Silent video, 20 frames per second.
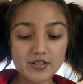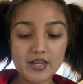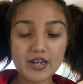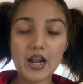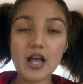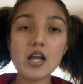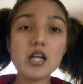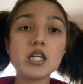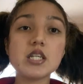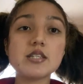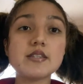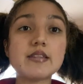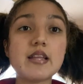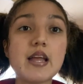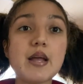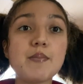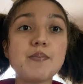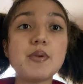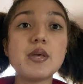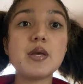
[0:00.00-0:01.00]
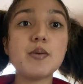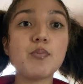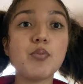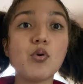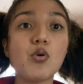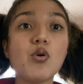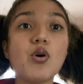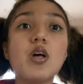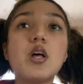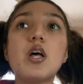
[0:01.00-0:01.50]
And I understand
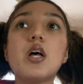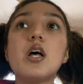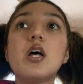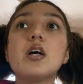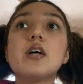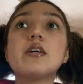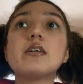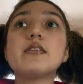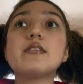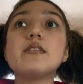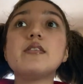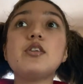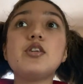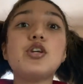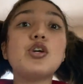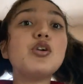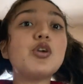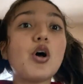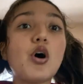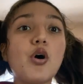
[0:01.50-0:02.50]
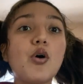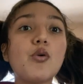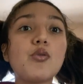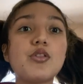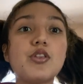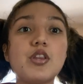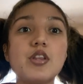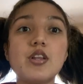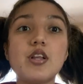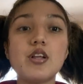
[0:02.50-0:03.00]
people, you
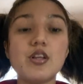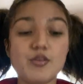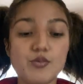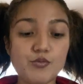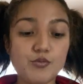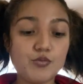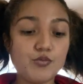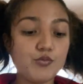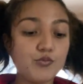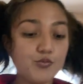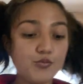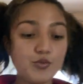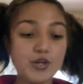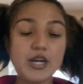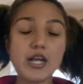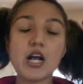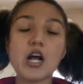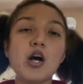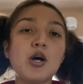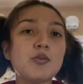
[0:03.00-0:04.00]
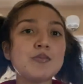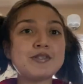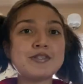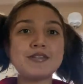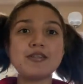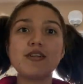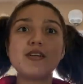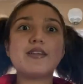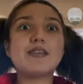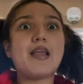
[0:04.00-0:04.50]
know, when it comes
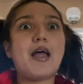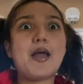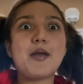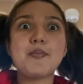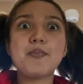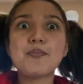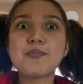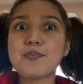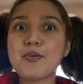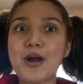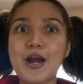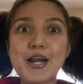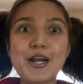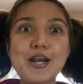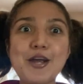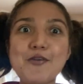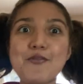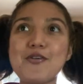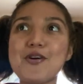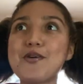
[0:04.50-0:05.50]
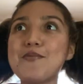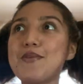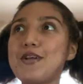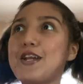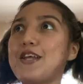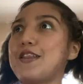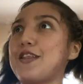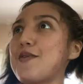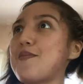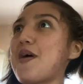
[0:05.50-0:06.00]
to like pregnant women
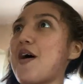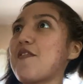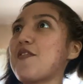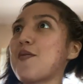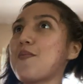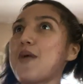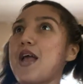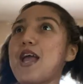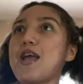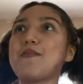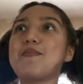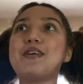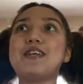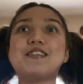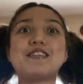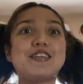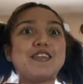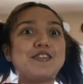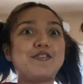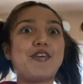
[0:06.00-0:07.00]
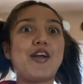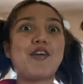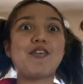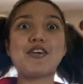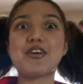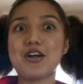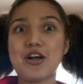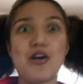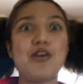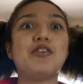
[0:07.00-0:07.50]
and them having babies, it's
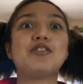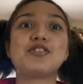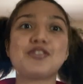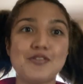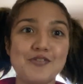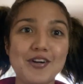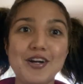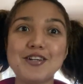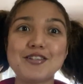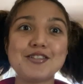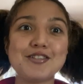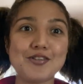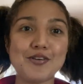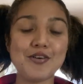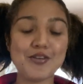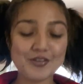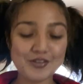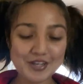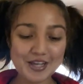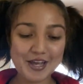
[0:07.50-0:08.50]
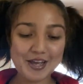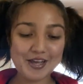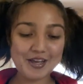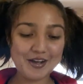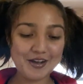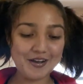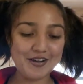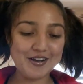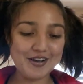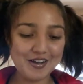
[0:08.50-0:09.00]
very controversial, okay,
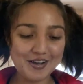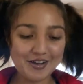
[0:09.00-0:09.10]
y'all?